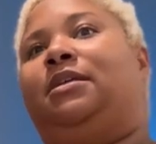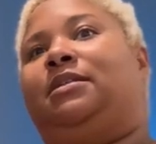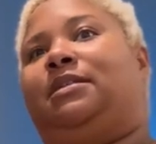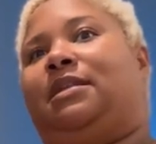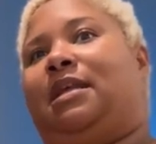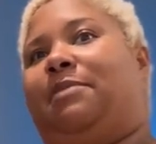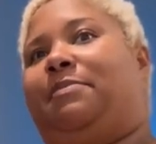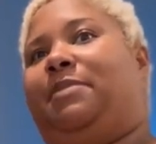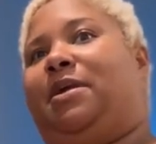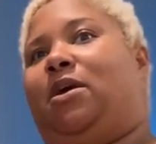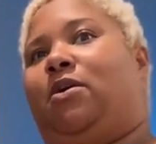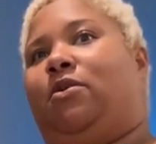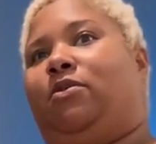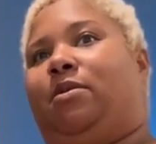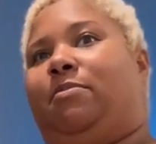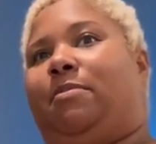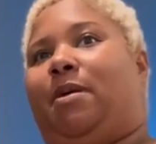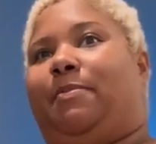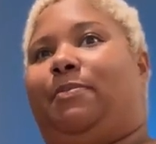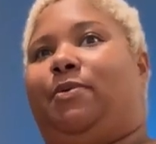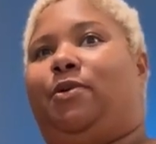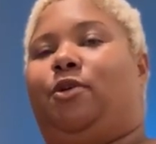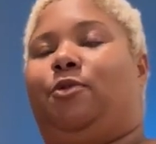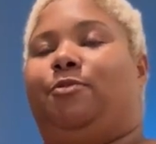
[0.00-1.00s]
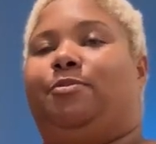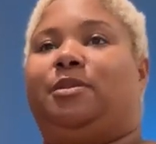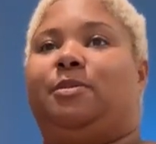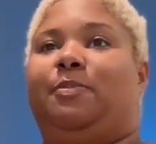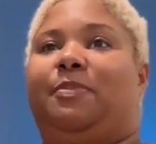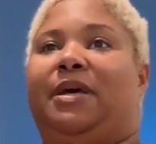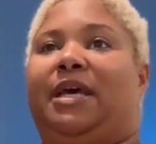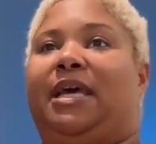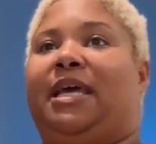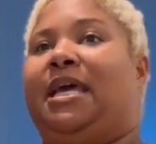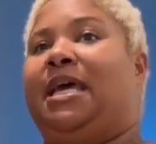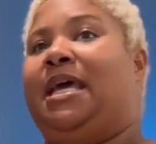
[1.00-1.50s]
not me holding my boobs,
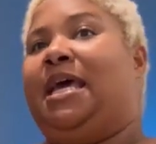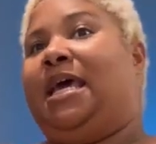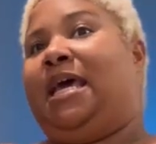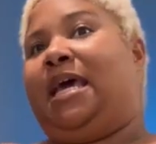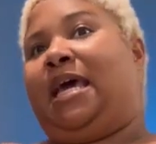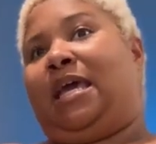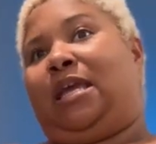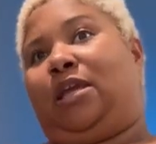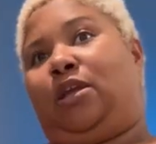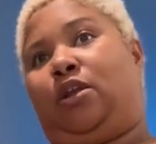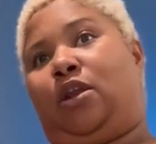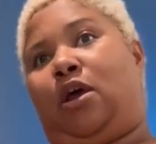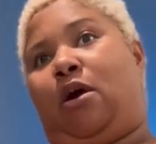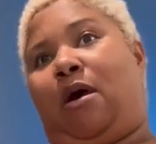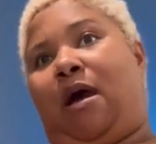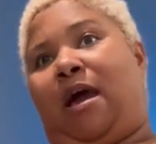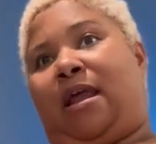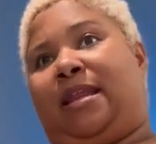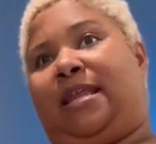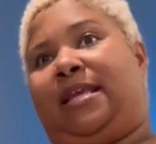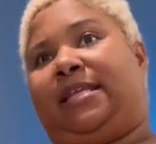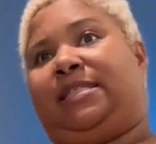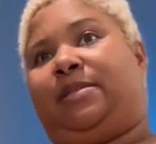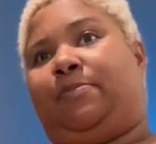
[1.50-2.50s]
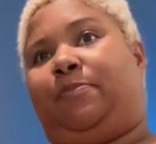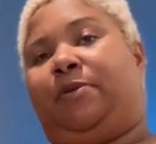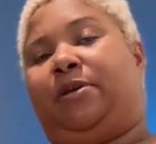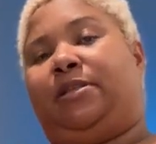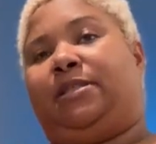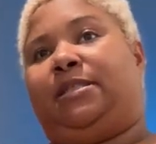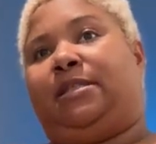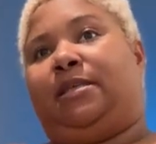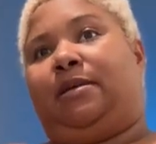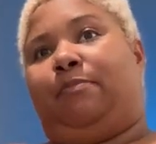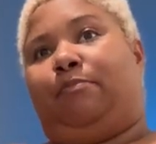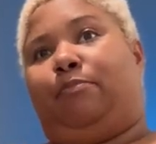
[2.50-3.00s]
but you know, I need to
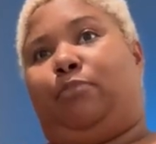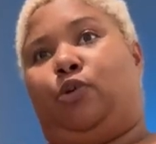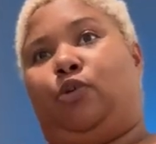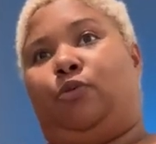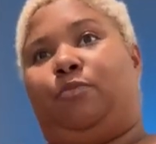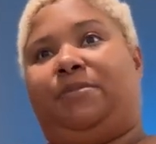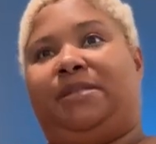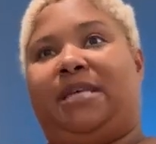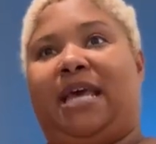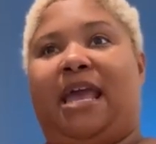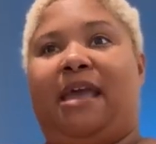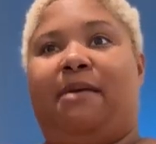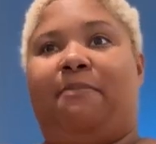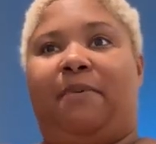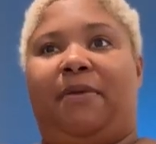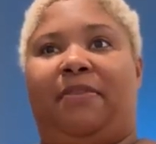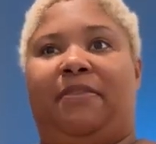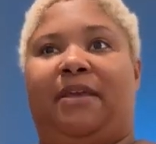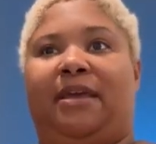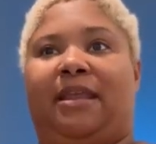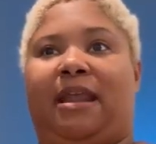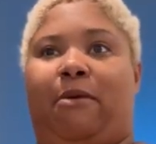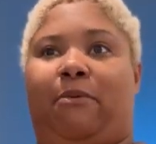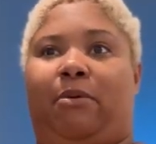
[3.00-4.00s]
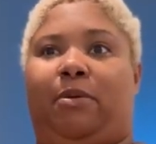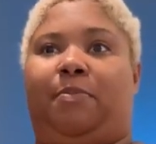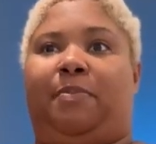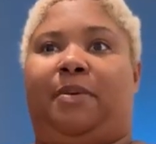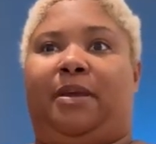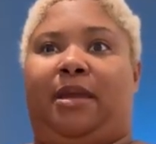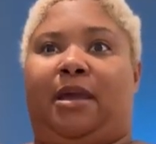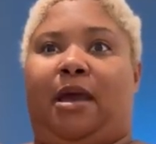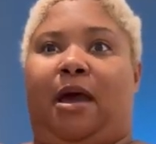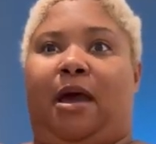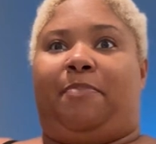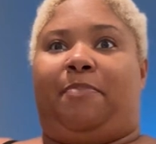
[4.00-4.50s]
put some boob tape, and then I would
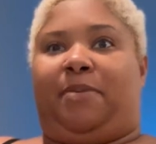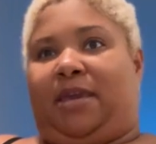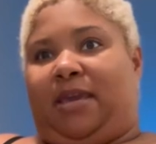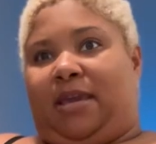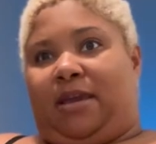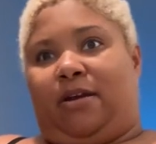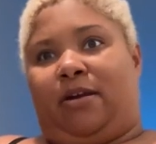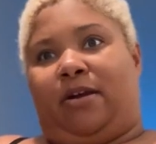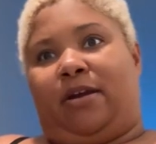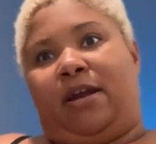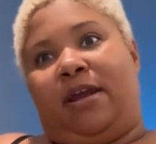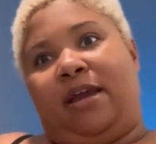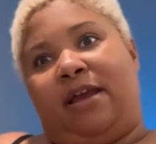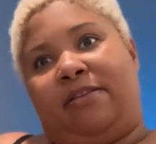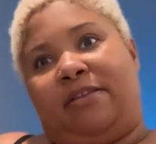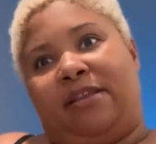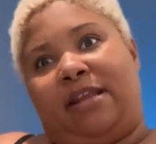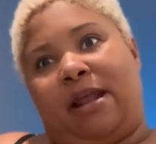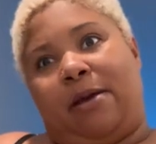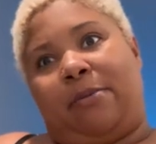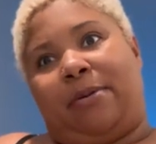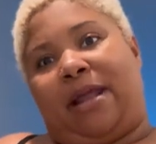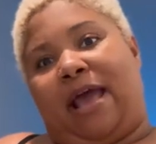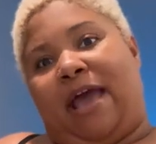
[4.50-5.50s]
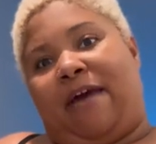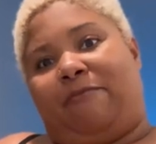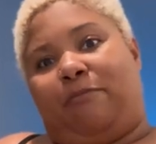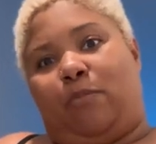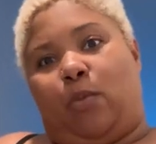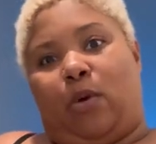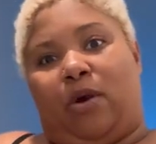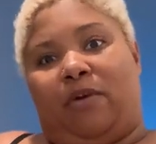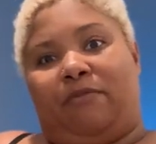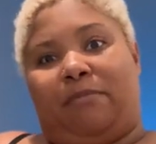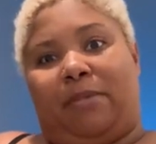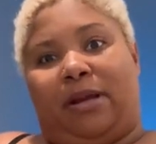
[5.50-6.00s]
be here, and then I would have
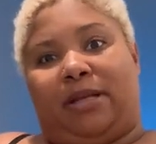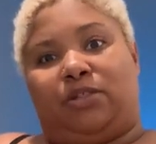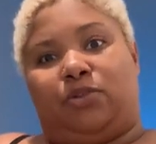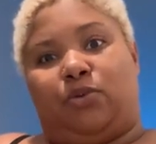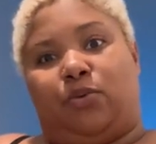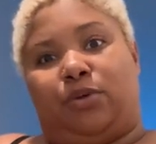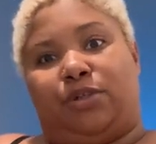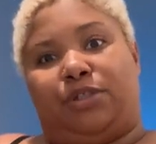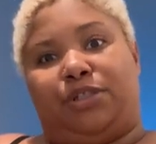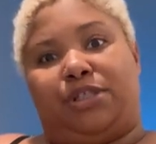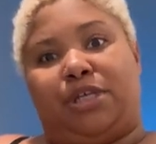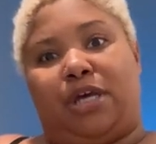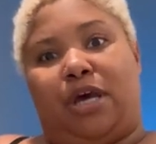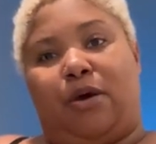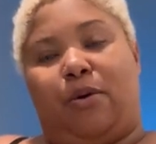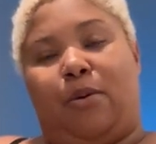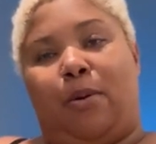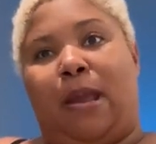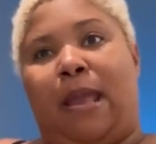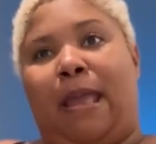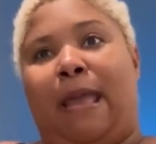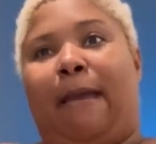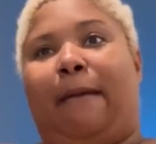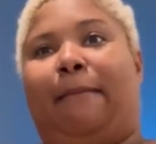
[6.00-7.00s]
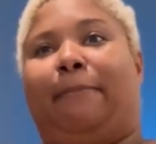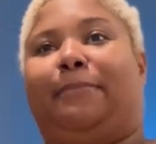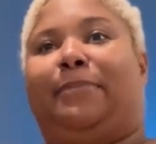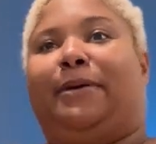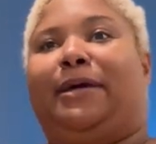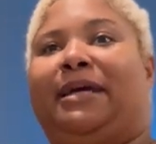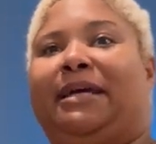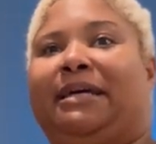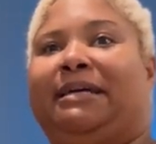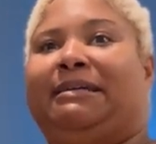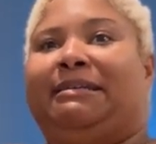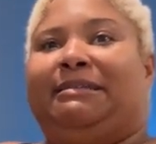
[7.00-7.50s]
more of my torso.
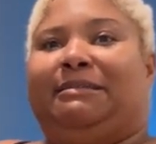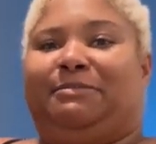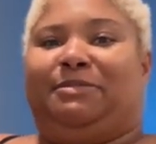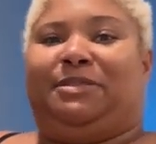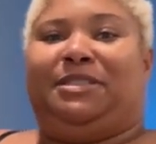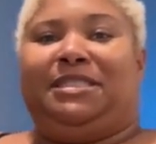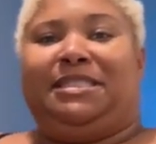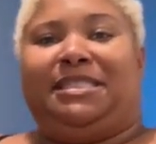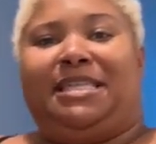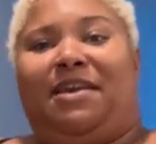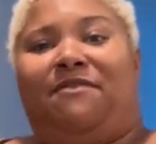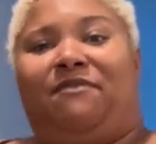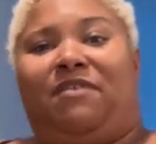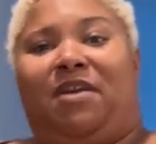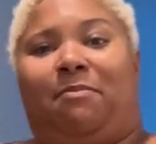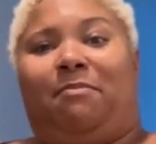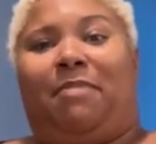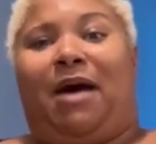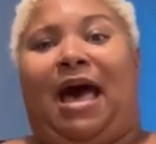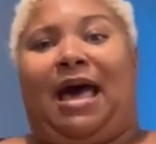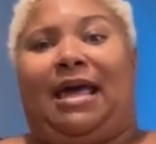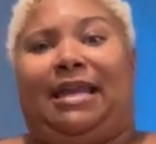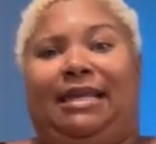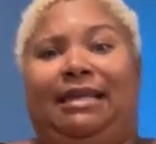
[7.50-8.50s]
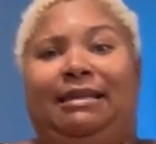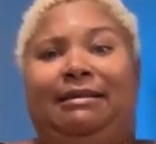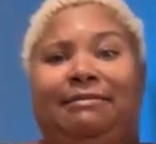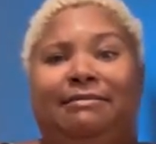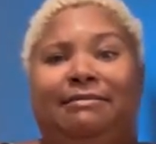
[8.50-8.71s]
But she's giving body,